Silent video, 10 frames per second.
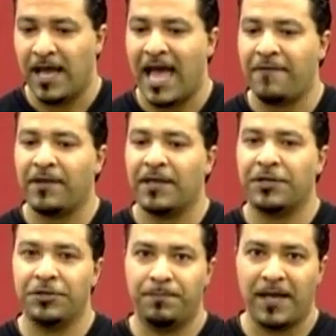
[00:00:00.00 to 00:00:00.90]
Having a
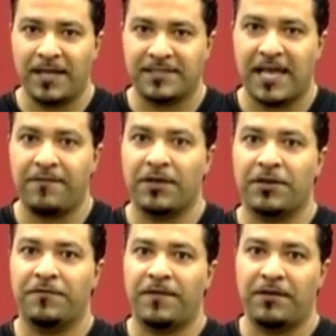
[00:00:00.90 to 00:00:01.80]
good base, having a
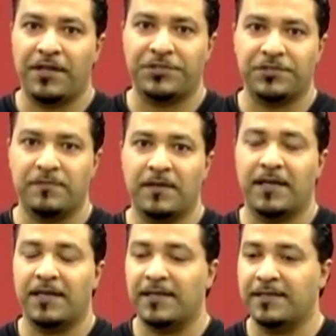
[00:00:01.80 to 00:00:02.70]
good foundation
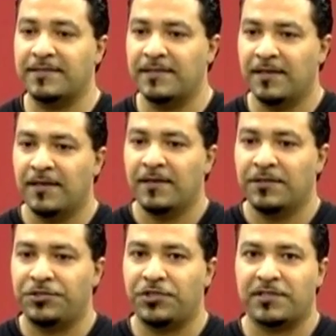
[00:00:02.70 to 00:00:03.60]
is
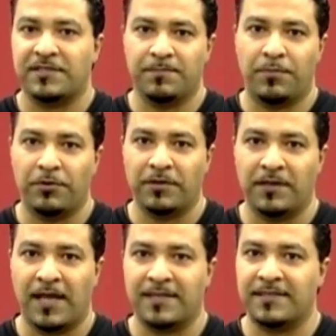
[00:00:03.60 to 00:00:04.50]
just as
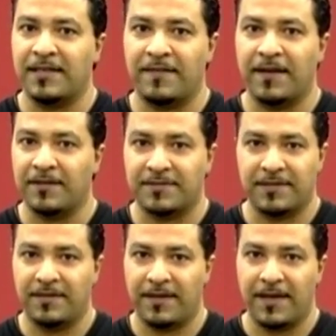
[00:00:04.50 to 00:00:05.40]
important as anything
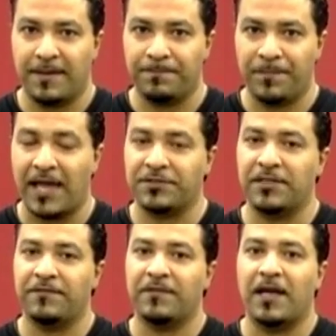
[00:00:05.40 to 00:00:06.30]
else in the game.
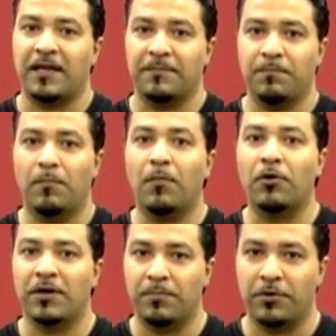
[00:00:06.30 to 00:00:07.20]
Actually, if not
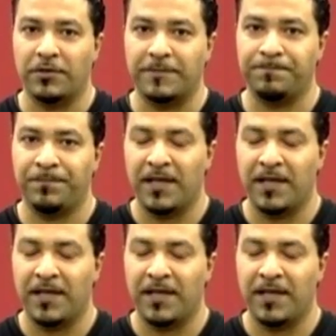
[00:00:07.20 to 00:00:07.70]
more important.